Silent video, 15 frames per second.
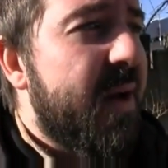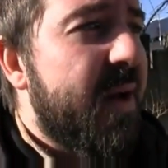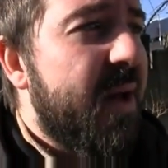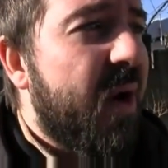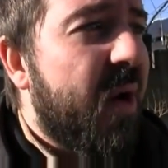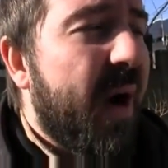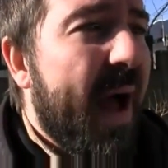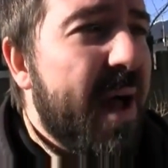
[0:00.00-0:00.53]

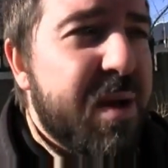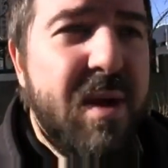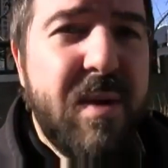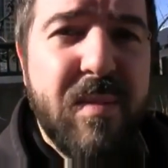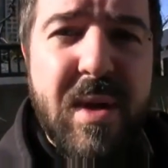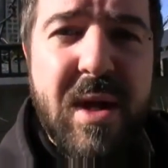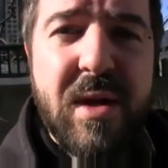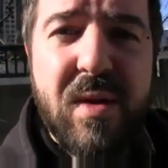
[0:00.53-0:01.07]
you know,
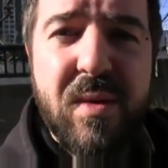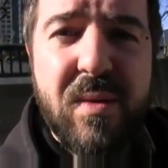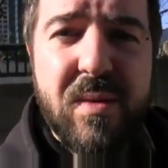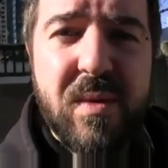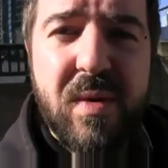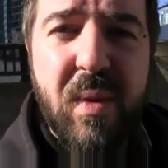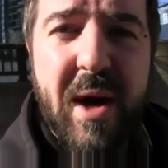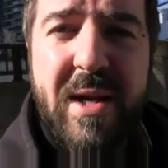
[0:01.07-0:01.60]
asking me
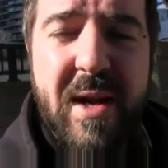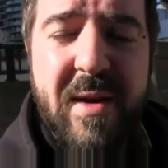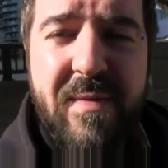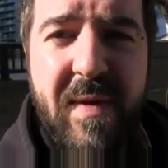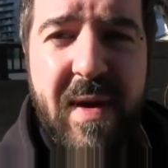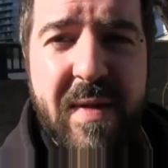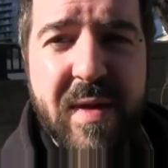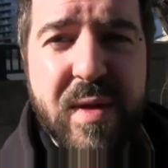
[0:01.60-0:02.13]
to
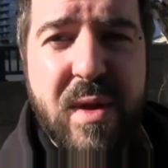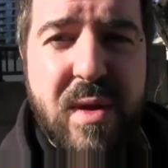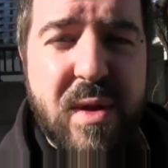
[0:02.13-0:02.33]
identify this?